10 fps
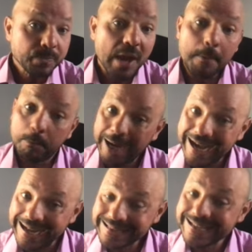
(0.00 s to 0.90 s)

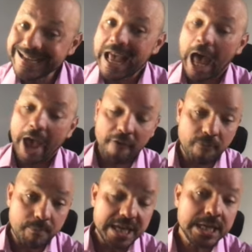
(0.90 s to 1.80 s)
But I
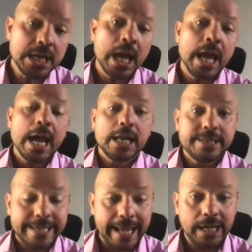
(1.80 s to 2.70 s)
have been
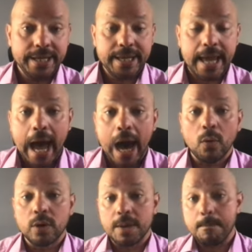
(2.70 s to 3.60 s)
telling
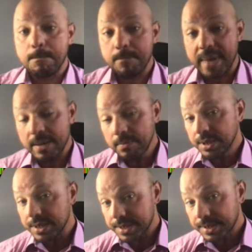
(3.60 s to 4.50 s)
our
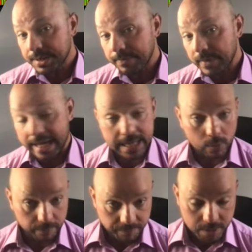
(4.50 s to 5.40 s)
members and
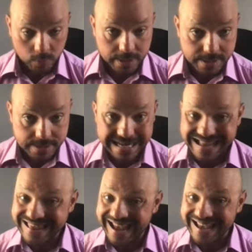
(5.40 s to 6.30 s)
our viewers
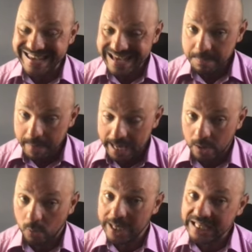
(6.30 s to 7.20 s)
that
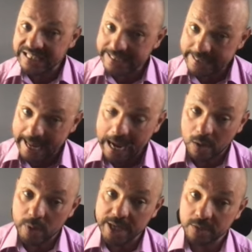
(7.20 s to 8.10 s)
EML is
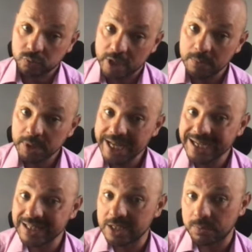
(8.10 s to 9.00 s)
now incredibly
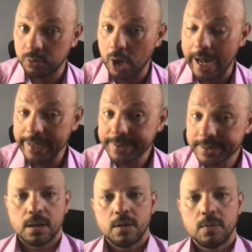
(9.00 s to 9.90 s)

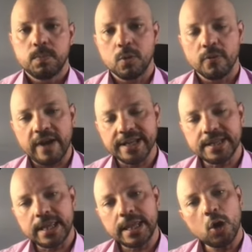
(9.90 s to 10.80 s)
underpriced, provided
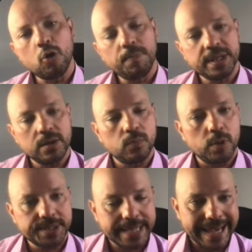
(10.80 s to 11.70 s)
that the company
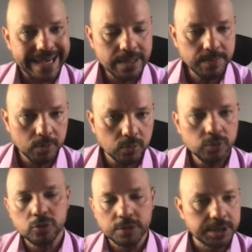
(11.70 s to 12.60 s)
was able
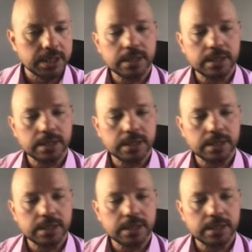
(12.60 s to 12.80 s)
to turn